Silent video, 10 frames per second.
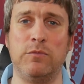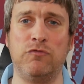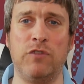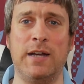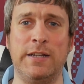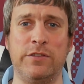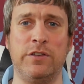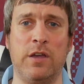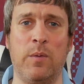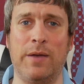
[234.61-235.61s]
We really
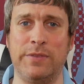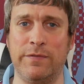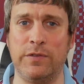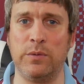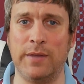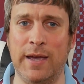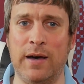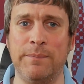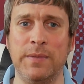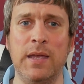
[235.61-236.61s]
do know how difficult they are.